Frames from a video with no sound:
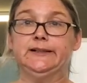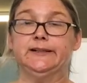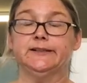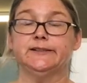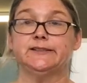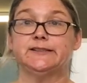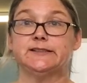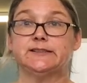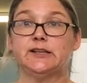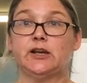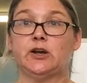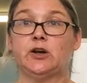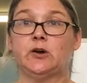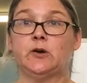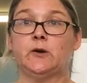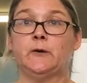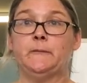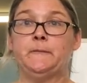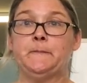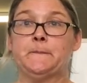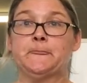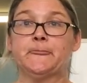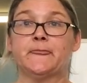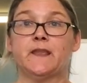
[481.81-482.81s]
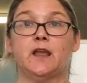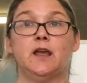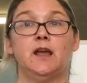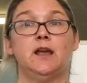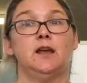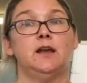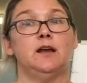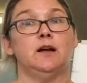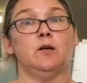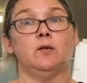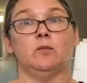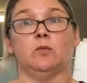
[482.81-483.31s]
So
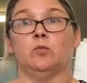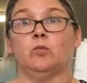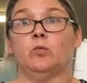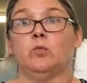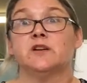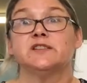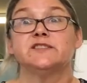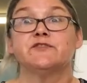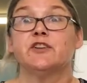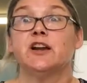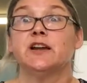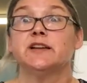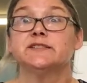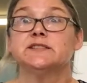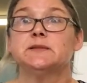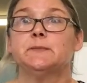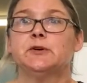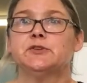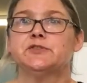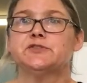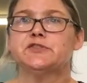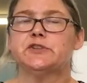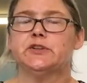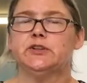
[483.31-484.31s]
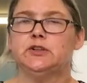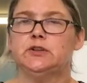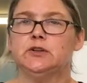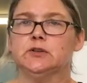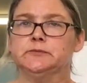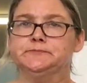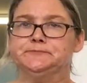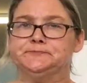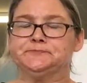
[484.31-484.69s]
what's Frank supposed to do?